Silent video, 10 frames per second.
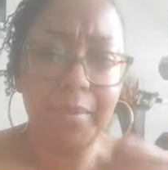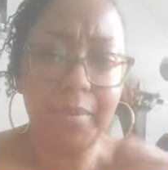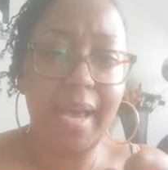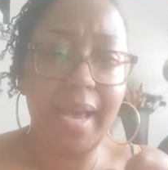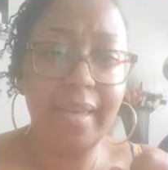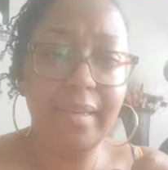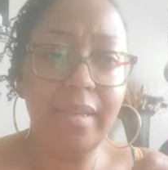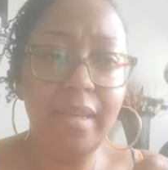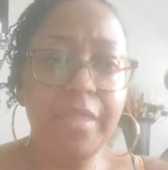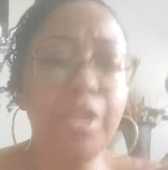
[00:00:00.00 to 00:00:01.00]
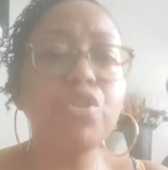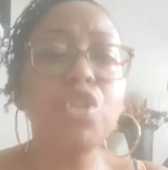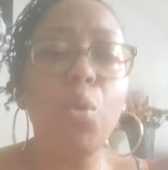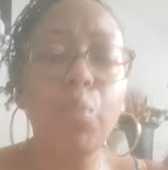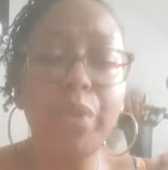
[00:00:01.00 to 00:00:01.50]
die, there's
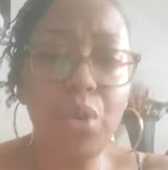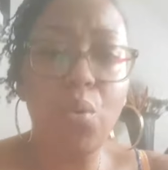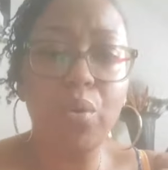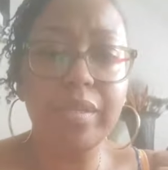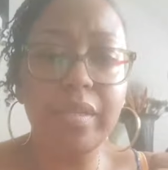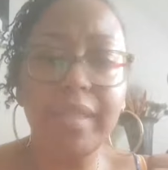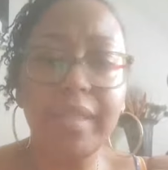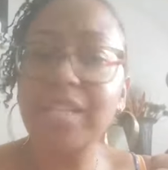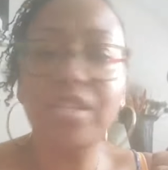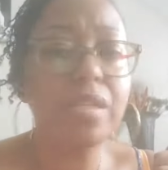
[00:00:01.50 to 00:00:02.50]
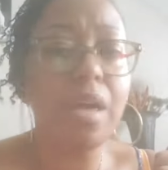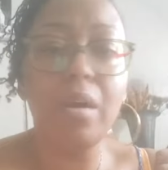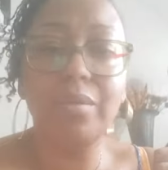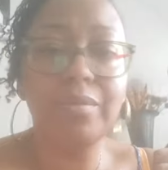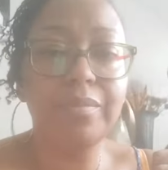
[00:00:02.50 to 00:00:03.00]
no recourse. They just
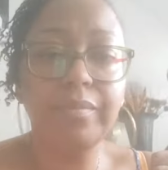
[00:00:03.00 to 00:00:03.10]
gone.